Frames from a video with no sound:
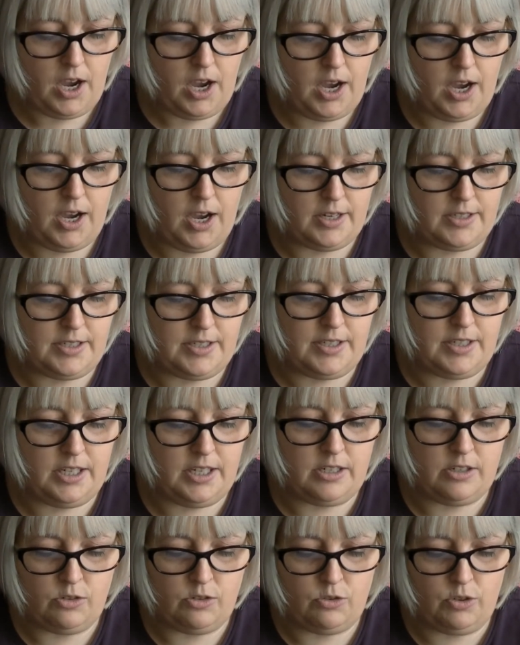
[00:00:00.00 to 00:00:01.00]
I
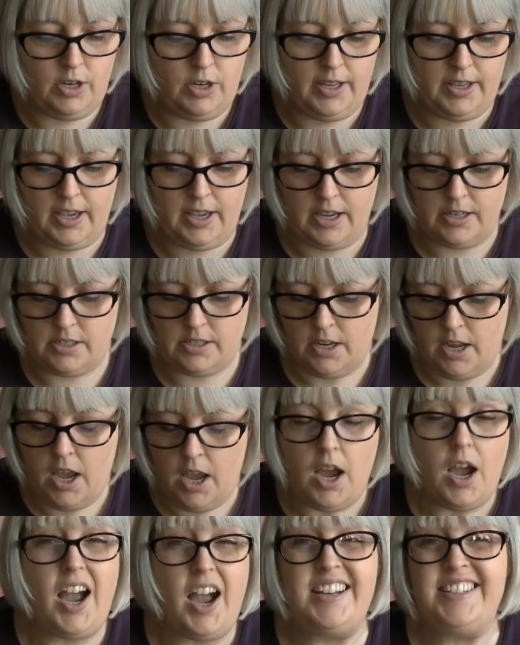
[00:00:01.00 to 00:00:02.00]
didn't really get,
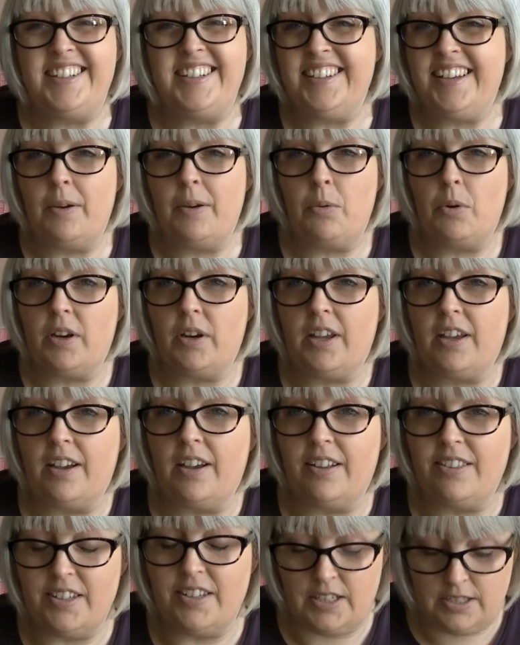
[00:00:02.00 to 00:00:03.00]
I didn't get working
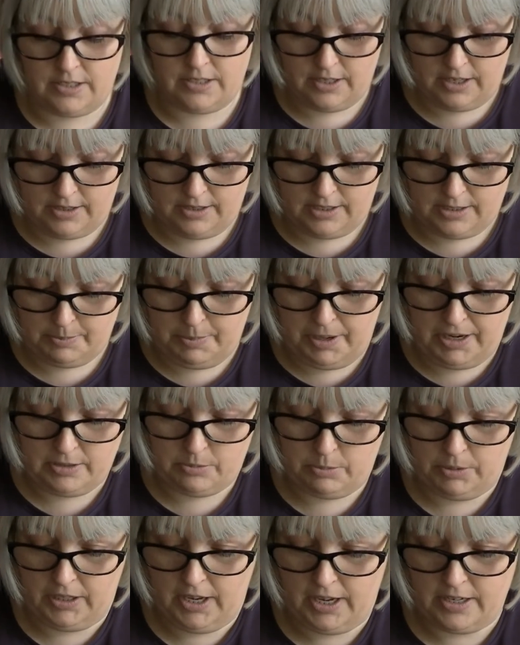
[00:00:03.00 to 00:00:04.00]
on this this
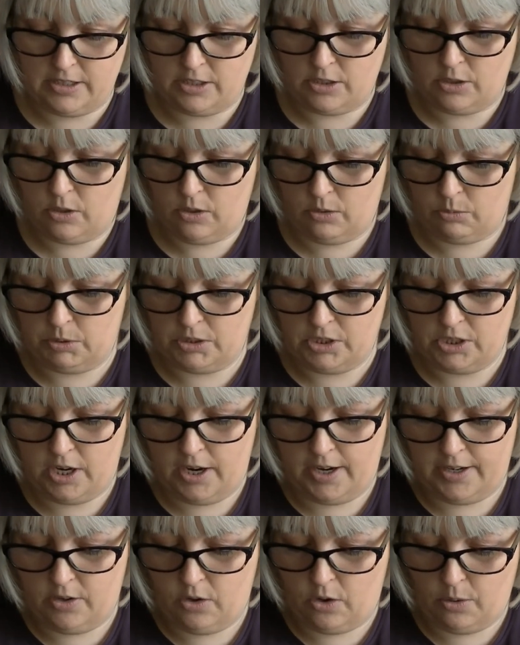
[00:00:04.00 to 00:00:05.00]
past weekend at all, which
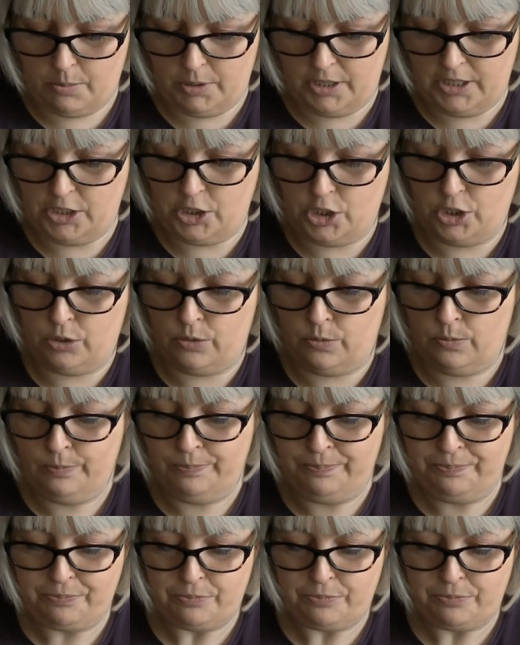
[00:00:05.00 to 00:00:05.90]
I normally do